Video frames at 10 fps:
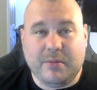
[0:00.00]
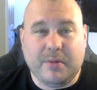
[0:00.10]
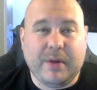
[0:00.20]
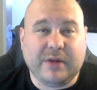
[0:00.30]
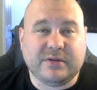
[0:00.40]
I'm
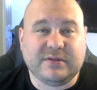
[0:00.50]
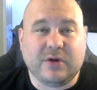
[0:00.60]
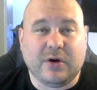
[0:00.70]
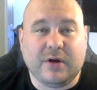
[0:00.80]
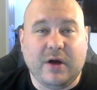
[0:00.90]
about to
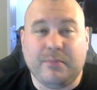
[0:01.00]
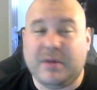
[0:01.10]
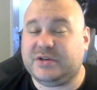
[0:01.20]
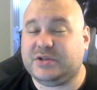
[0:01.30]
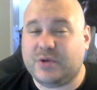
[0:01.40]
start up
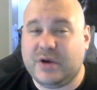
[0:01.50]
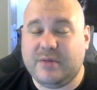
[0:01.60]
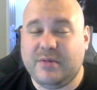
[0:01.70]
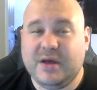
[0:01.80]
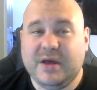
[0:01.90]
my
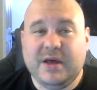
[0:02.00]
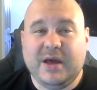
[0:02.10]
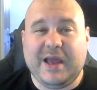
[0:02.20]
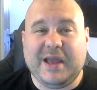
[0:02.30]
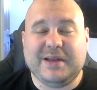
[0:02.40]
stream,
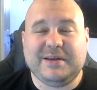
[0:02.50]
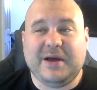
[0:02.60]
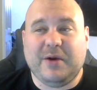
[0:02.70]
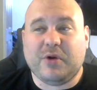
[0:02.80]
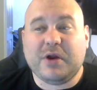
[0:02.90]
and
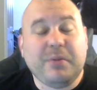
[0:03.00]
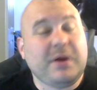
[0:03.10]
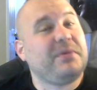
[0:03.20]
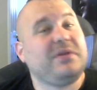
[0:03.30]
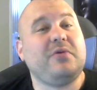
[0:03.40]
we're going to put
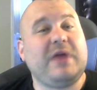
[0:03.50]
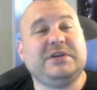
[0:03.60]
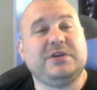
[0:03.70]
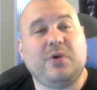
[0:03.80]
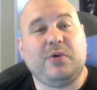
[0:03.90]
up a
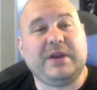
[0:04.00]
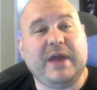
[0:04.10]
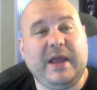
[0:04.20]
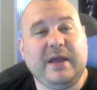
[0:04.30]
donation goal today.